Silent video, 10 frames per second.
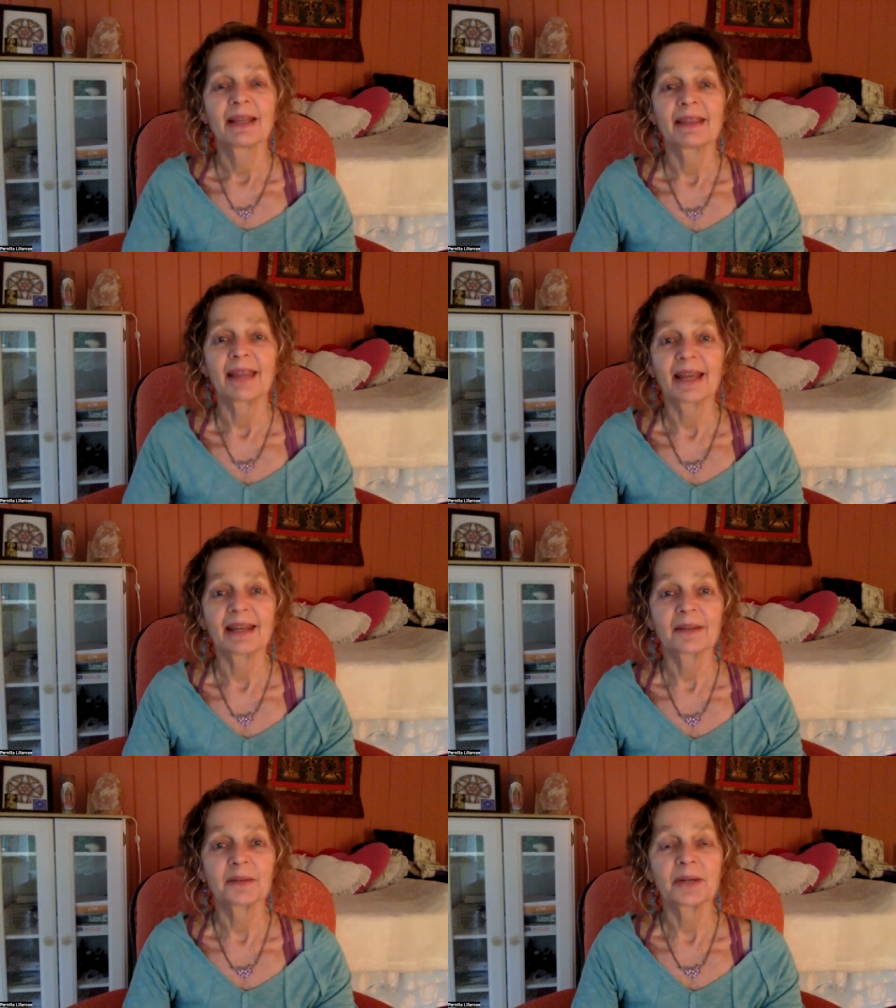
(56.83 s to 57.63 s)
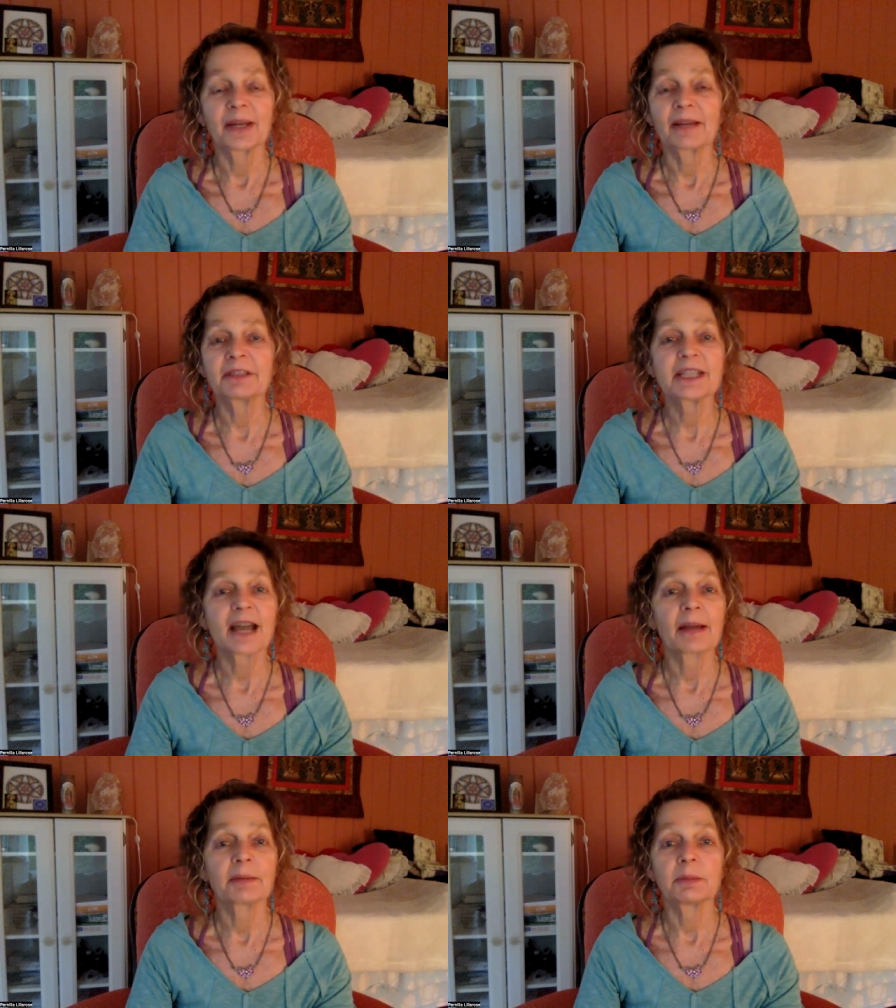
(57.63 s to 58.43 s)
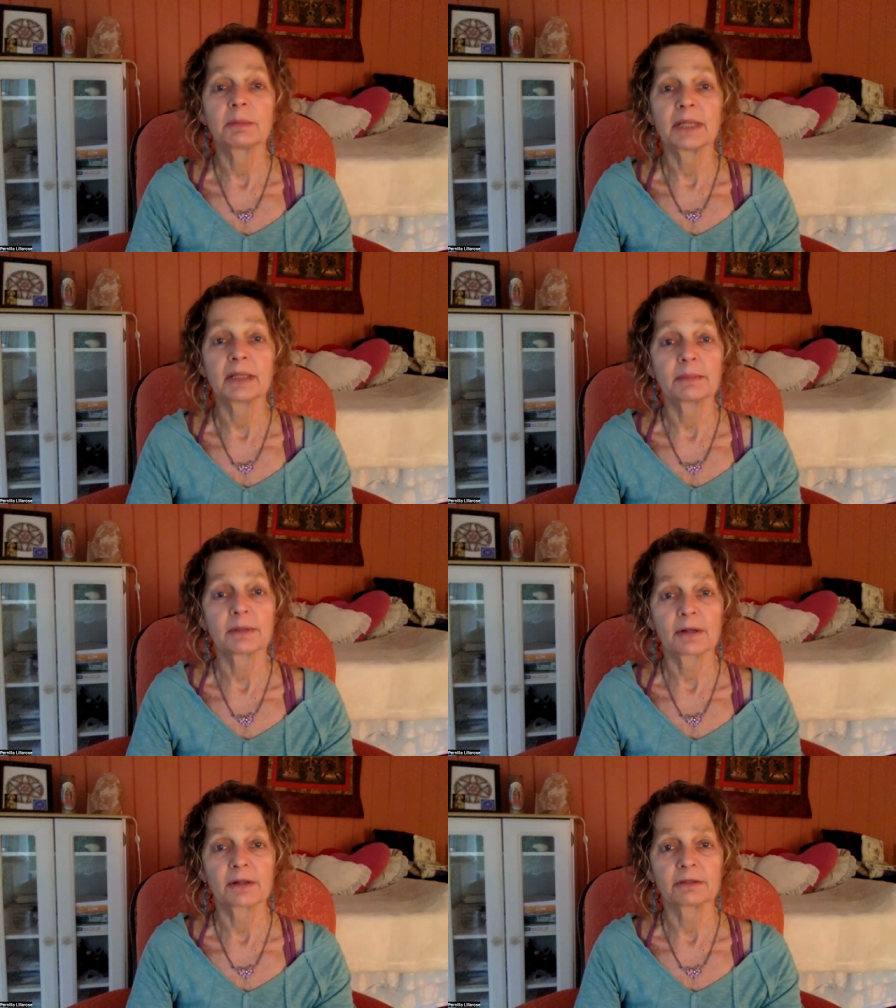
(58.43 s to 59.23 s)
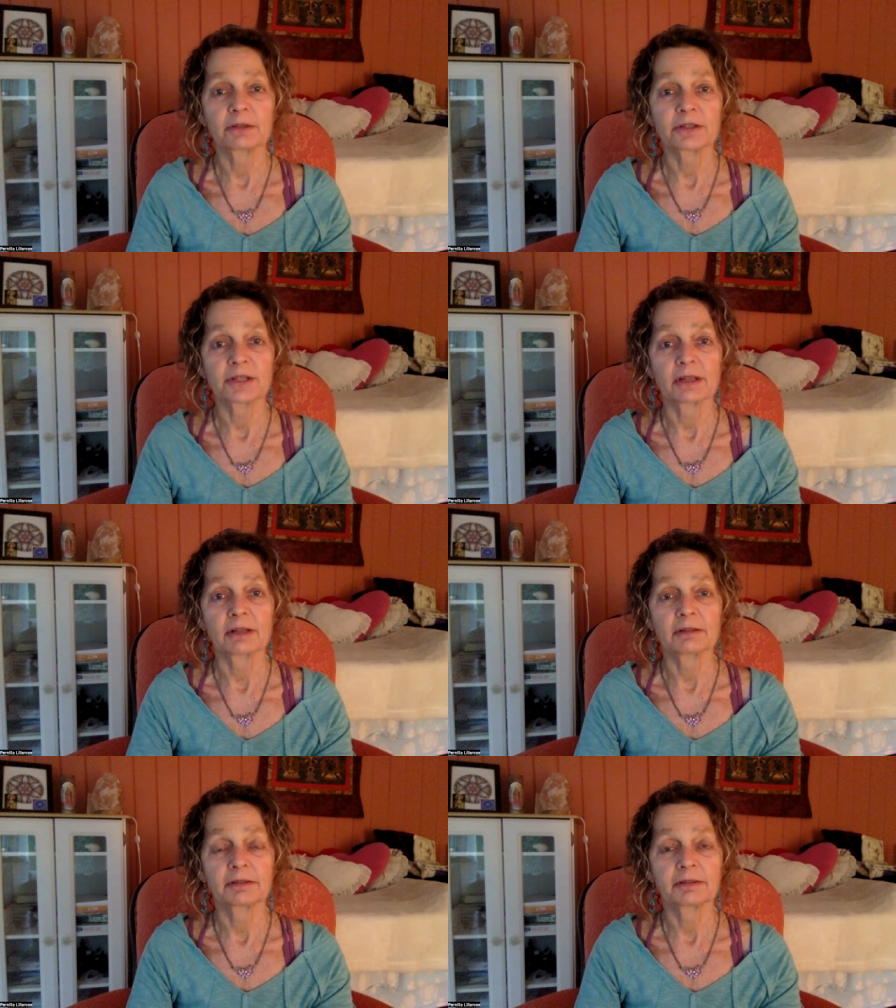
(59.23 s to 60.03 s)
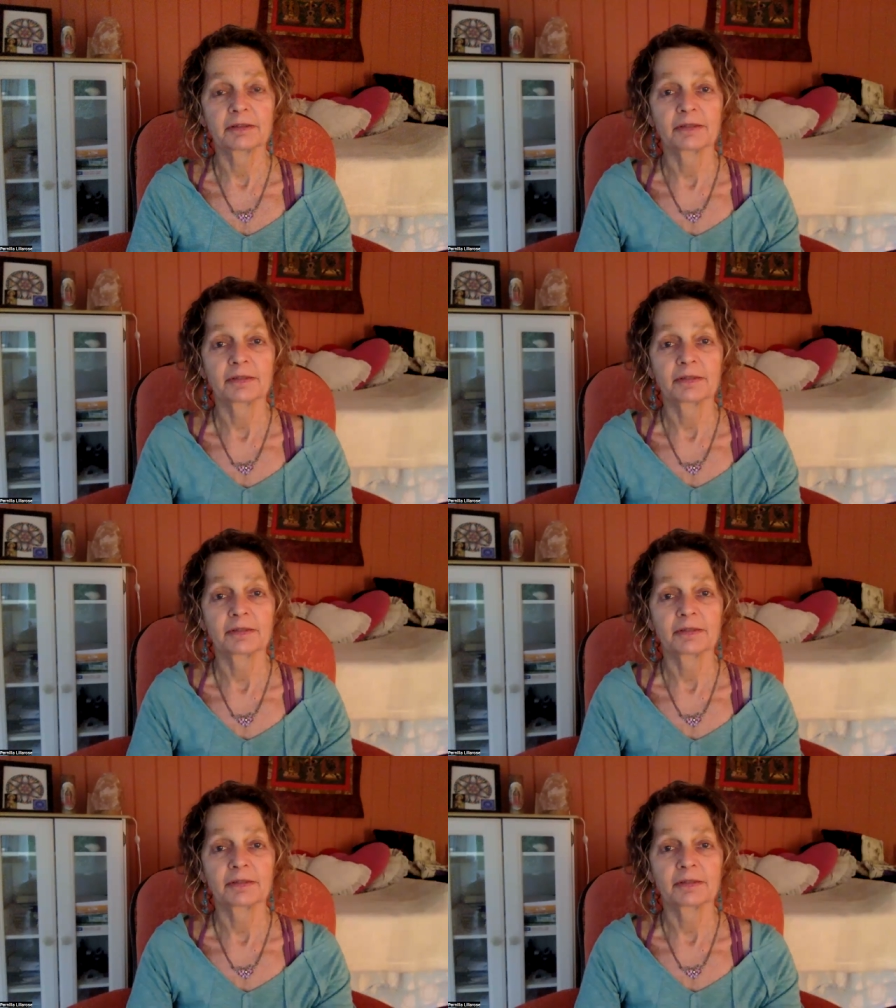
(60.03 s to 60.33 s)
that every time you meet a part of yourself,